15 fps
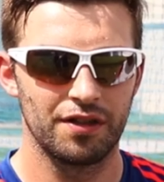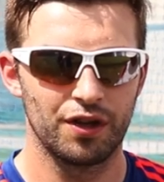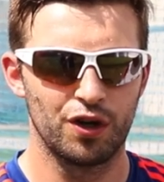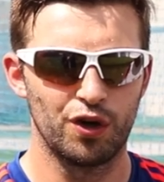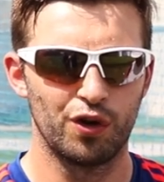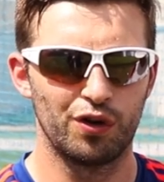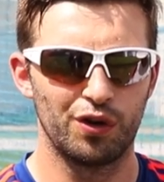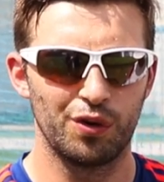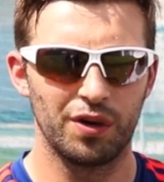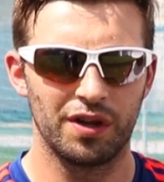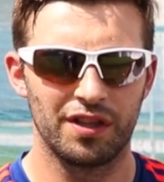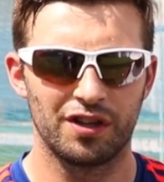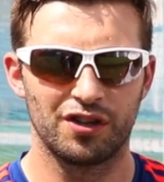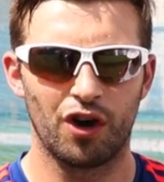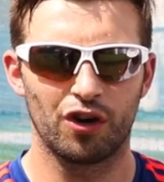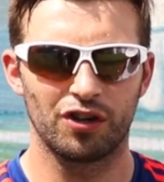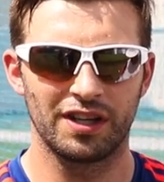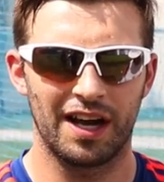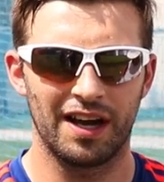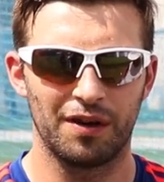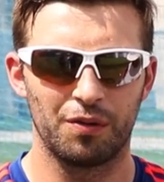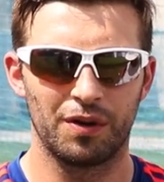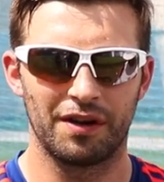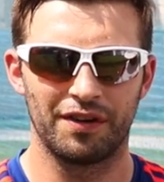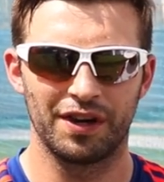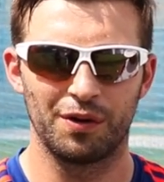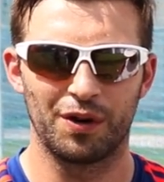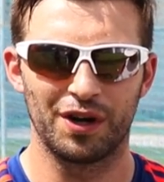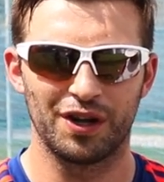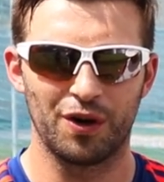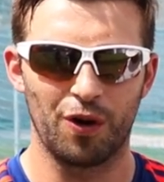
the guru, the doctor, whatever you want to